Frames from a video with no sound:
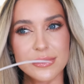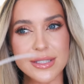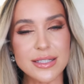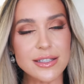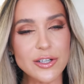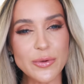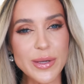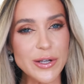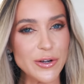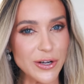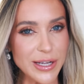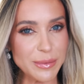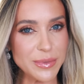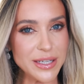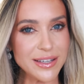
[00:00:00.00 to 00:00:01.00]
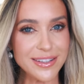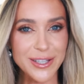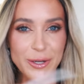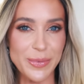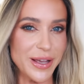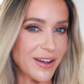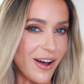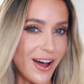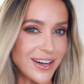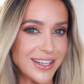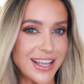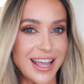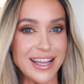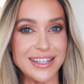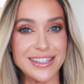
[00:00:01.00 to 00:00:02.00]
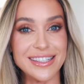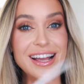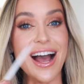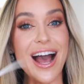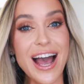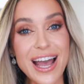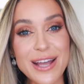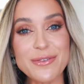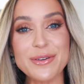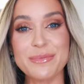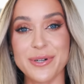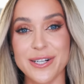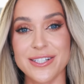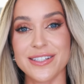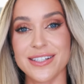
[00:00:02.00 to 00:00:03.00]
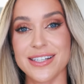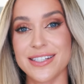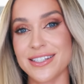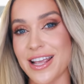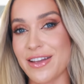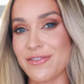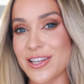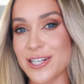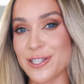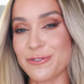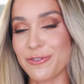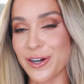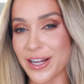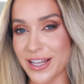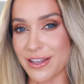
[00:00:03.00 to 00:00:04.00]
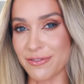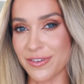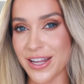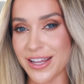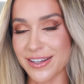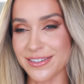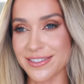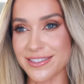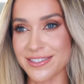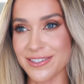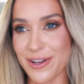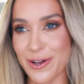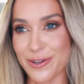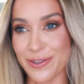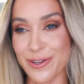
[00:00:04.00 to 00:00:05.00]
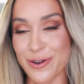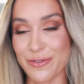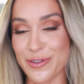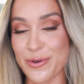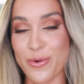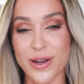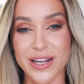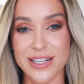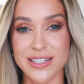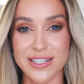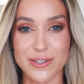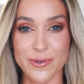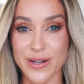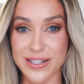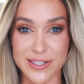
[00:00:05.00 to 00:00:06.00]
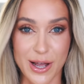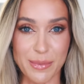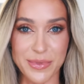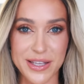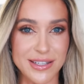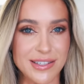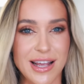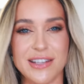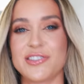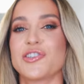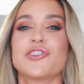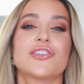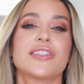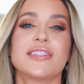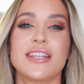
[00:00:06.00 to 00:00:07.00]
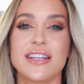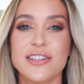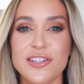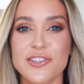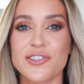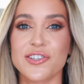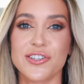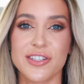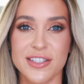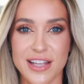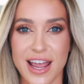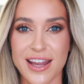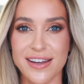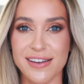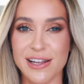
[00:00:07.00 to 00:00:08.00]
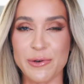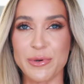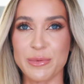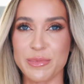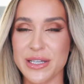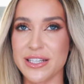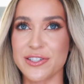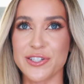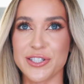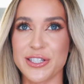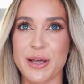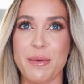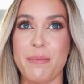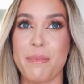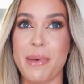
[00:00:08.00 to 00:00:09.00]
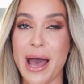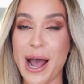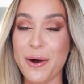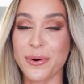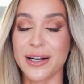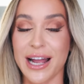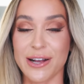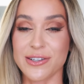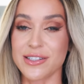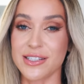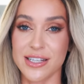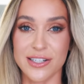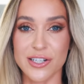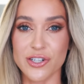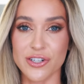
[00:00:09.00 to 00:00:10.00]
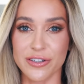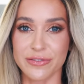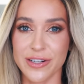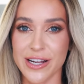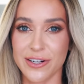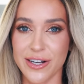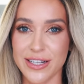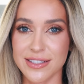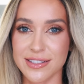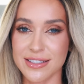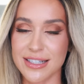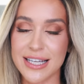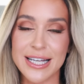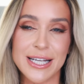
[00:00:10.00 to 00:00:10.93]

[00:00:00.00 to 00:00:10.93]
It's a little bit creamy, a little bit cotton candy. I would personally save this for evenings, although if you wanted to adopt this as your signature scent, it would be just a powerhouse signature fragrance.